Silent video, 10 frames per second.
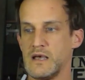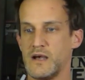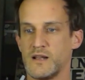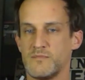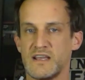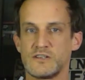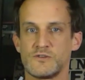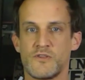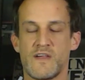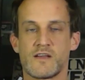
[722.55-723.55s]
And I'll make
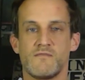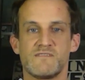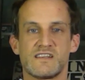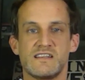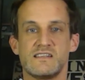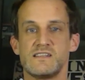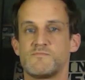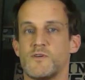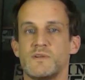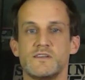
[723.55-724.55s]
sure that conversation is
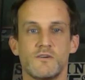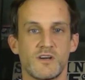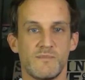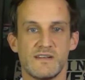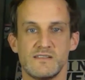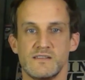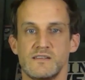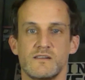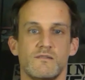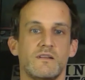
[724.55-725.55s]
properly documented.
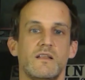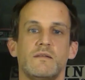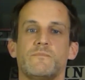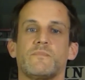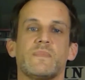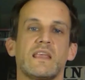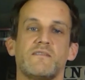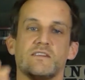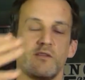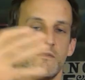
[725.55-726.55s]
You know, if
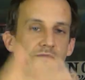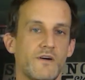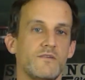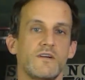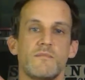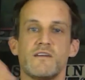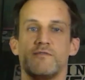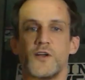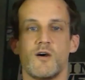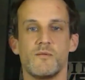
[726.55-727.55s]
it's on the phone, I might
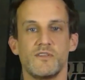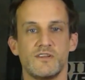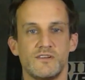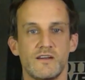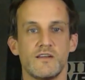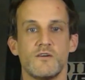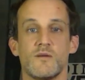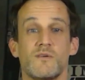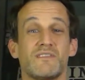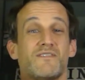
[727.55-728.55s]
follow it up with a site note. I'll
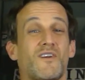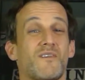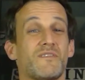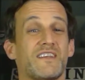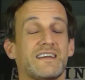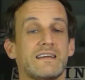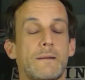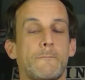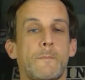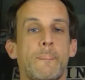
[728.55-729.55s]
probably follow up with
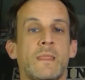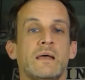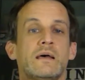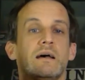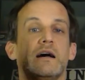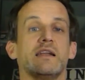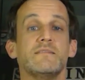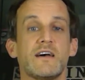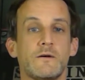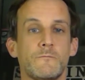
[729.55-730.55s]
an
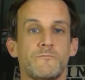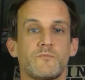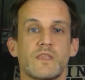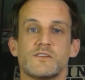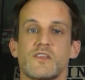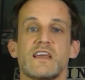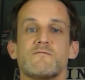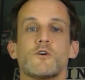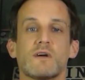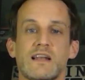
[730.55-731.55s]
email. So they've
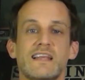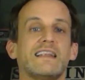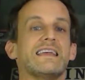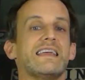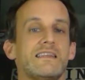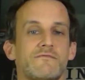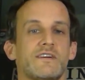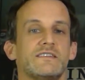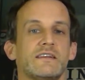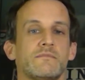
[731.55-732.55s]
got clearly in
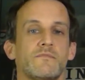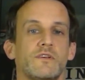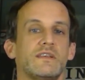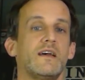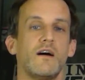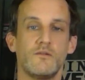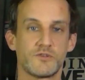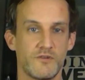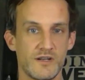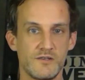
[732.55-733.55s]
writing that, yeah, I'll
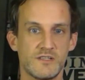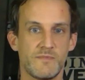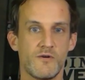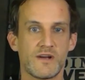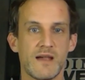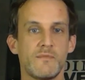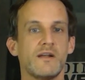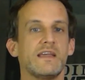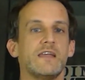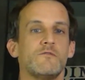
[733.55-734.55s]
try and use the pole
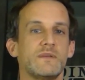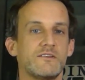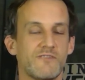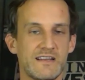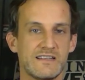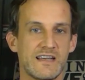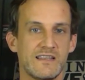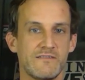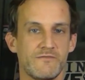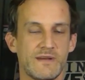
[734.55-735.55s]
camera. It would be great to get
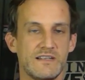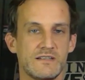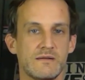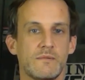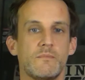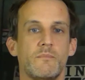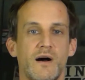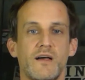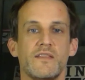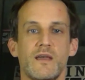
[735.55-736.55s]
the information,
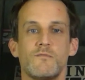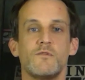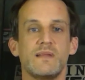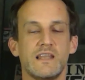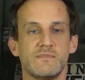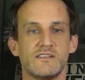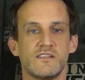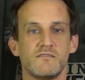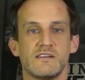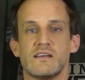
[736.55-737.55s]
but there will be limits
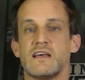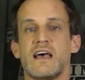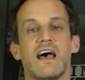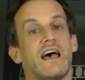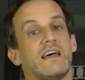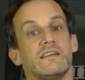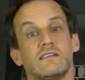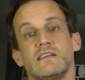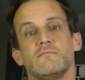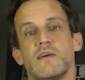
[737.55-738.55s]
to it, and
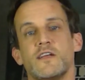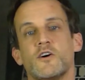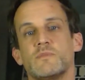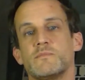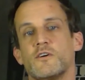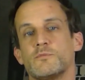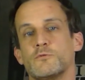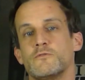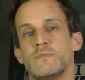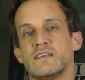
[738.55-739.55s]
it may not be
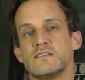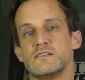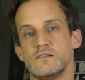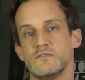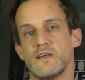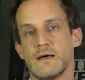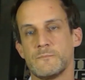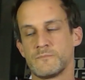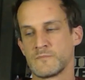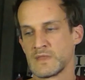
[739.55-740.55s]
possible for me to do that.
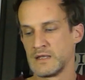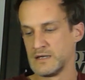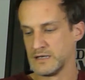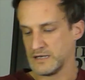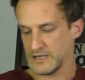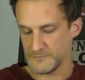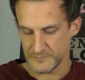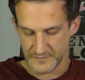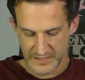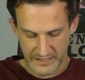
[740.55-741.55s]

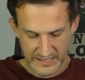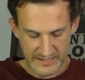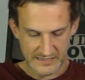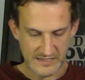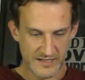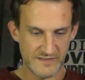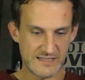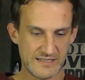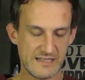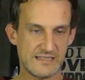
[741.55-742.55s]
And again, that's kind of,
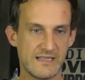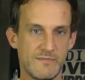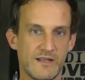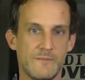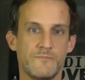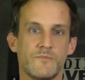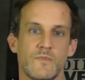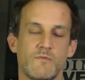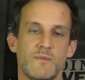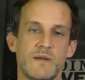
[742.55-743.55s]
it's similar
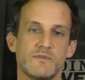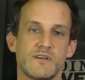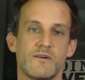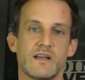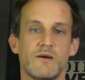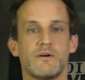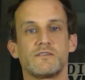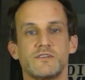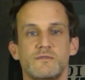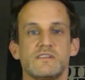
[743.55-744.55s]
where people say, okay, well,
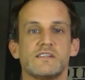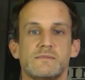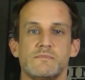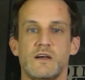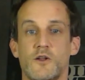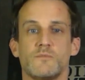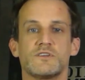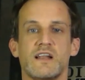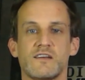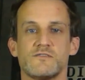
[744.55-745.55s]
I'll do it as an
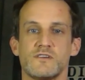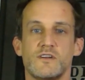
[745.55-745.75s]
optional extra.